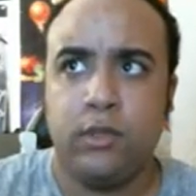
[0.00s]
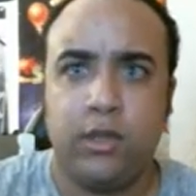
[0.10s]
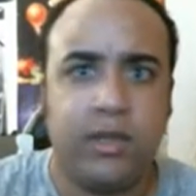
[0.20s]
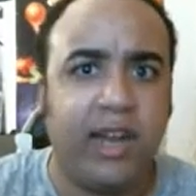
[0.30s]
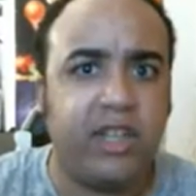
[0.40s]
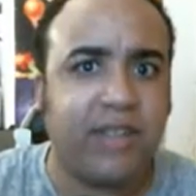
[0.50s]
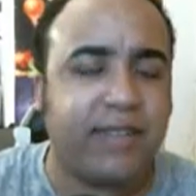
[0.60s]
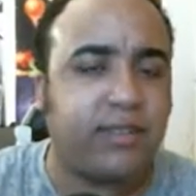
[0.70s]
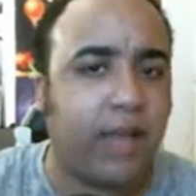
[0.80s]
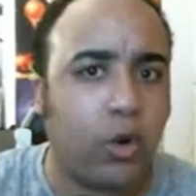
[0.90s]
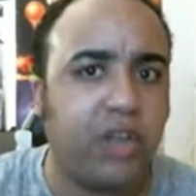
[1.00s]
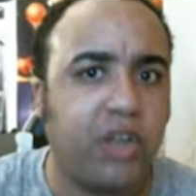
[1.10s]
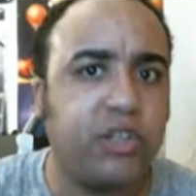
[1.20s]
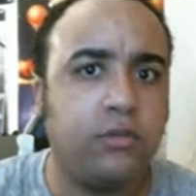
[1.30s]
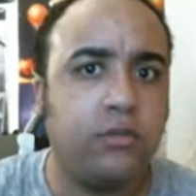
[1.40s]
Can I just ask that
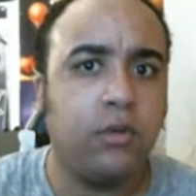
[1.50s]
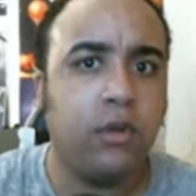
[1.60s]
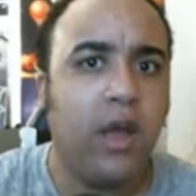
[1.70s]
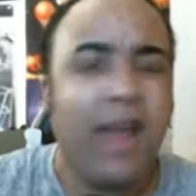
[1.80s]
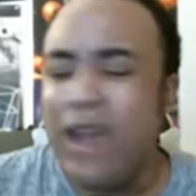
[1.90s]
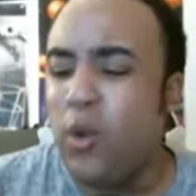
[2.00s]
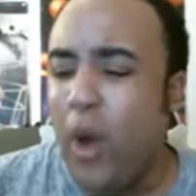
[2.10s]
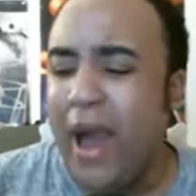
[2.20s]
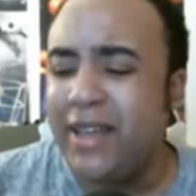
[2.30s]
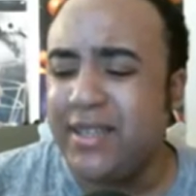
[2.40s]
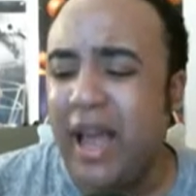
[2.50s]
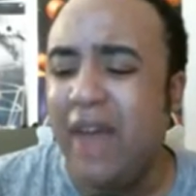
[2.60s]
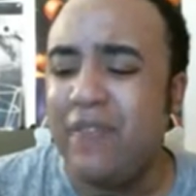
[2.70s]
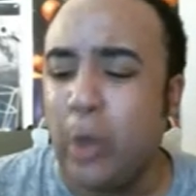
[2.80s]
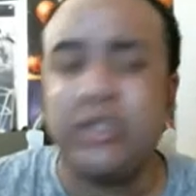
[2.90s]
question? And why is
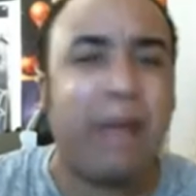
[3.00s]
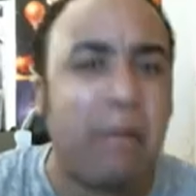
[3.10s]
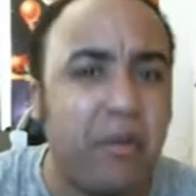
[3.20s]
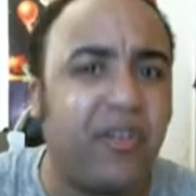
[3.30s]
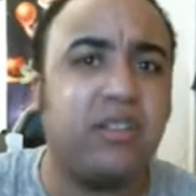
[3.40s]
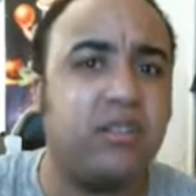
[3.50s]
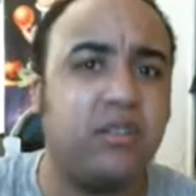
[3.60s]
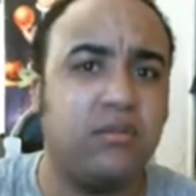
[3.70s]
Kevin Owens a babyface?